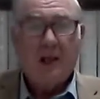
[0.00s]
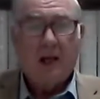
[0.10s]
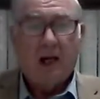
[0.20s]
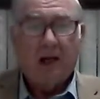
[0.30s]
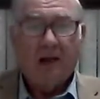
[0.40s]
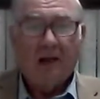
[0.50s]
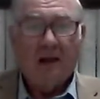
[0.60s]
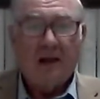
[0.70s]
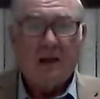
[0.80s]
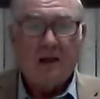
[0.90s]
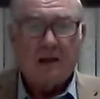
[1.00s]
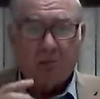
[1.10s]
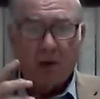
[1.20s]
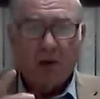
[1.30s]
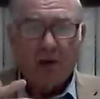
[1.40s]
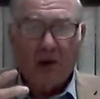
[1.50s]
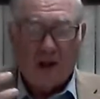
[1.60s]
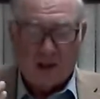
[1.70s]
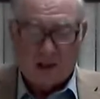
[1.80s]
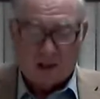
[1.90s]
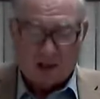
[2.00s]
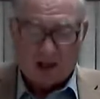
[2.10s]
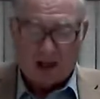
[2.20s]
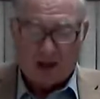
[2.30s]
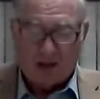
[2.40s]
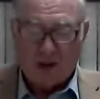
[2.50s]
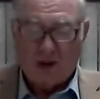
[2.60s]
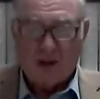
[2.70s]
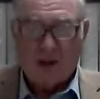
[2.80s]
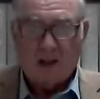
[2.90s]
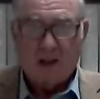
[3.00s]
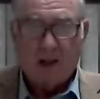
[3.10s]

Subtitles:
And they spoke in this language that